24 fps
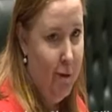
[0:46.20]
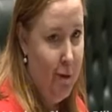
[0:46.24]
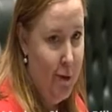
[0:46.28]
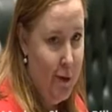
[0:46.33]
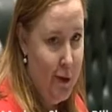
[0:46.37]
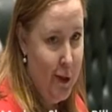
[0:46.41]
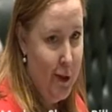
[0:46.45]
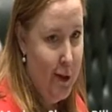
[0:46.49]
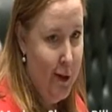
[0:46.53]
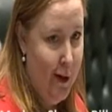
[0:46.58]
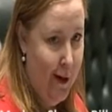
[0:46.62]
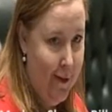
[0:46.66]
forward
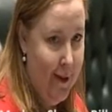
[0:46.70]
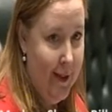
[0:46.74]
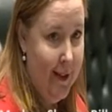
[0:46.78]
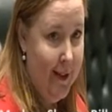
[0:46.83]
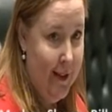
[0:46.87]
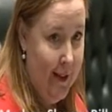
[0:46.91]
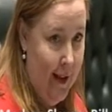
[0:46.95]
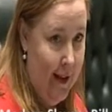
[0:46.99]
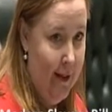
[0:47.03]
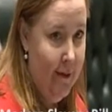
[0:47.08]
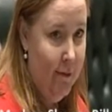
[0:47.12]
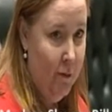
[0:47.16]
tonight
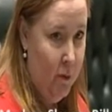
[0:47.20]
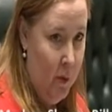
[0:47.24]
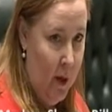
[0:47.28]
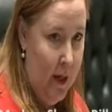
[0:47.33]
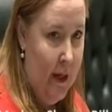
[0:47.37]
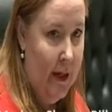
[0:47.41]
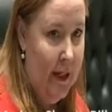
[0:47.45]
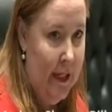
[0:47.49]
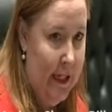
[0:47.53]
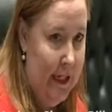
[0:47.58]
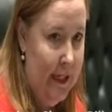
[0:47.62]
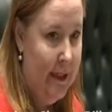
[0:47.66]
that
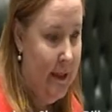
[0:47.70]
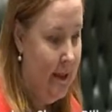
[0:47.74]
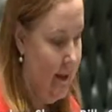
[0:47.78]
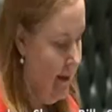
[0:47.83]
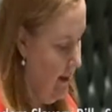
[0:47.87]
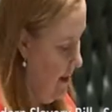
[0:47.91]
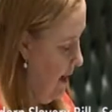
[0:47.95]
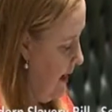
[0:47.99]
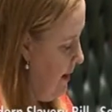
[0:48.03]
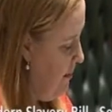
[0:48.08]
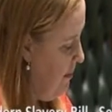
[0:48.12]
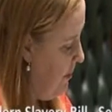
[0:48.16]
we're in the
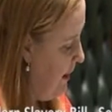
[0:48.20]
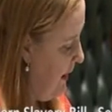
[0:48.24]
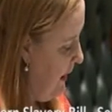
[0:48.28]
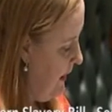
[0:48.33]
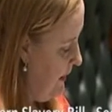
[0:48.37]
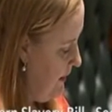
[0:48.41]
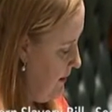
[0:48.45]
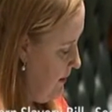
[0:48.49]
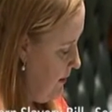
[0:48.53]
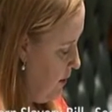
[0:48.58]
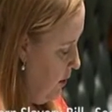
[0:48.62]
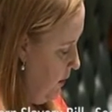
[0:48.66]
same
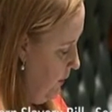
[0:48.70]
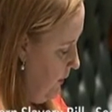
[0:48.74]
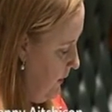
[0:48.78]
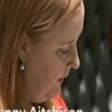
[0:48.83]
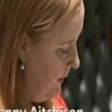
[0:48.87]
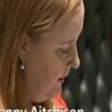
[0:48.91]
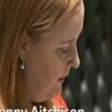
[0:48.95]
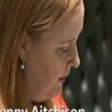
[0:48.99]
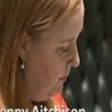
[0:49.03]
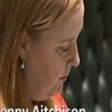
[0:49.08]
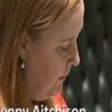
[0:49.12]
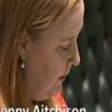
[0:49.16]
place on
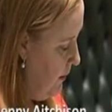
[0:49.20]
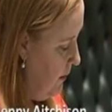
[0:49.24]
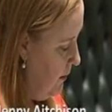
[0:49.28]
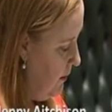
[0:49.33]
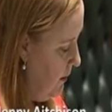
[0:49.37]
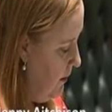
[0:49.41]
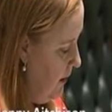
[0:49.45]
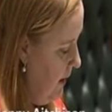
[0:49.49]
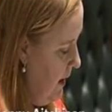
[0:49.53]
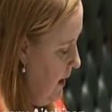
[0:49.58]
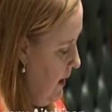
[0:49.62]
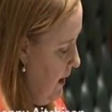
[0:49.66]
this
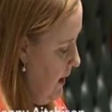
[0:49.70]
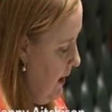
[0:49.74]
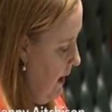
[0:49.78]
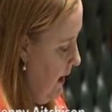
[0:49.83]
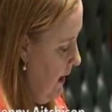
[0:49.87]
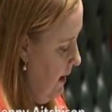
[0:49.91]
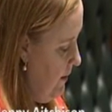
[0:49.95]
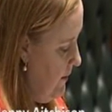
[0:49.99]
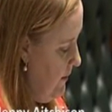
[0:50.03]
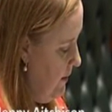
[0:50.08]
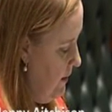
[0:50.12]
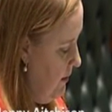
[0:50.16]
bill.
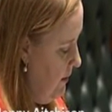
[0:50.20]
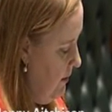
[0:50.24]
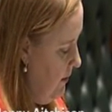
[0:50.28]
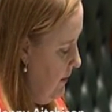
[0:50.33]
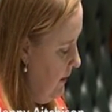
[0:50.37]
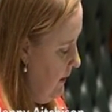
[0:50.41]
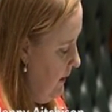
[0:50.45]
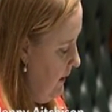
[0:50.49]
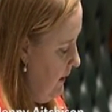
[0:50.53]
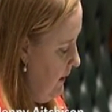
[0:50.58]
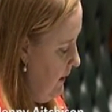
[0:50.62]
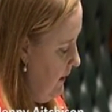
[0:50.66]

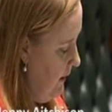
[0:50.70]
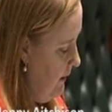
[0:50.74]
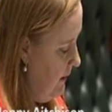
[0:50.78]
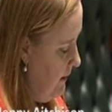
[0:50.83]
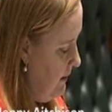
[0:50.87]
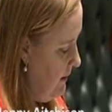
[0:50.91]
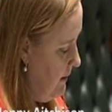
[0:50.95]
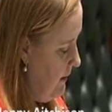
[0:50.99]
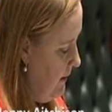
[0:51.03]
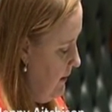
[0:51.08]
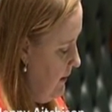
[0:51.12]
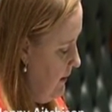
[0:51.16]
It
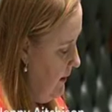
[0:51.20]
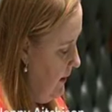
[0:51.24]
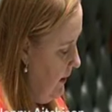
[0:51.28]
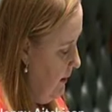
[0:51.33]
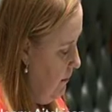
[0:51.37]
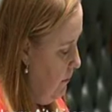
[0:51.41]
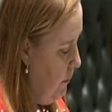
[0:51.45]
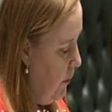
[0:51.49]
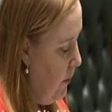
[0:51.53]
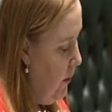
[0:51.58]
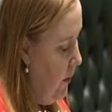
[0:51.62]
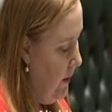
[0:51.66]
is
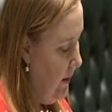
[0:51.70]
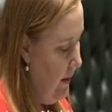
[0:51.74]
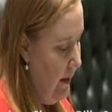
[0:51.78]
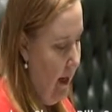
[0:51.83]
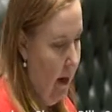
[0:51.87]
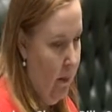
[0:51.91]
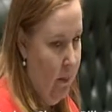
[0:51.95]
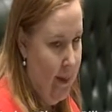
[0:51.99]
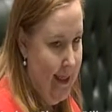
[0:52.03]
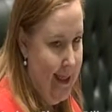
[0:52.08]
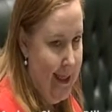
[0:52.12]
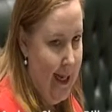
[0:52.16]
important
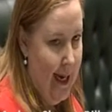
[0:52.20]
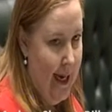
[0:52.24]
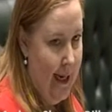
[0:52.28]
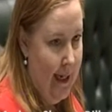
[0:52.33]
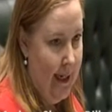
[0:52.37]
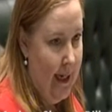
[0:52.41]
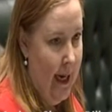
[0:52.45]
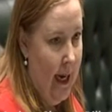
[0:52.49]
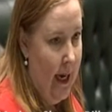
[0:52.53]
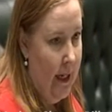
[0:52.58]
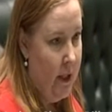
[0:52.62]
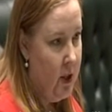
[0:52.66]
that we
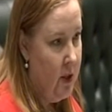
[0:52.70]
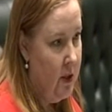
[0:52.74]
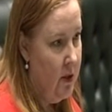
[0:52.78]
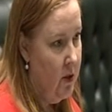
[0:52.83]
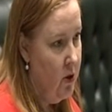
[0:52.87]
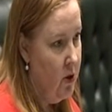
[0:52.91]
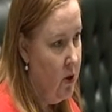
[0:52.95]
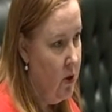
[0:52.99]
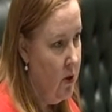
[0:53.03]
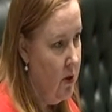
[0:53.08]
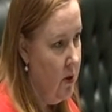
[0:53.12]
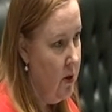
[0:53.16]
take
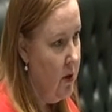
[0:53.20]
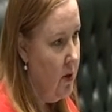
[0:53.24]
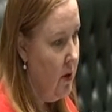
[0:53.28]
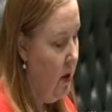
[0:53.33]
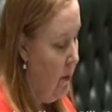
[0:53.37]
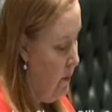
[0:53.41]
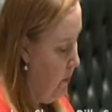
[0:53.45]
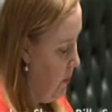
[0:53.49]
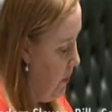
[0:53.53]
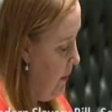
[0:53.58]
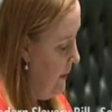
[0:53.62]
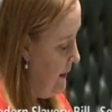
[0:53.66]
action to
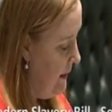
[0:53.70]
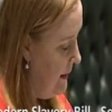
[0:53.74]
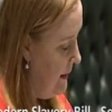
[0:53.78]
stop what